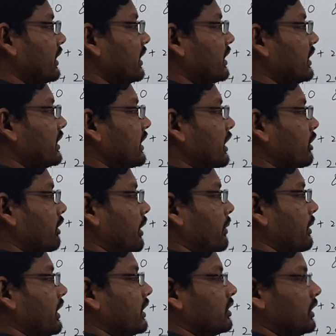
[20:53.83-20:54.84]
This is h1
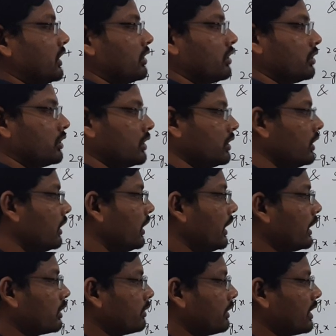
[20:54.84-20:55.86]
minus
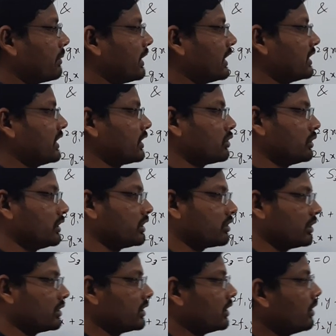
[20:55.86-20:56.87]
h2 is
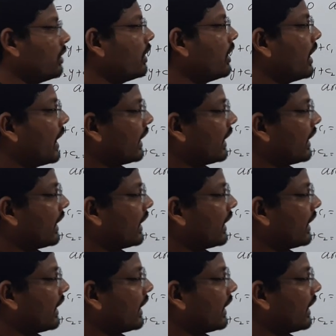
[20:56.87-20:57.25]
equal 0,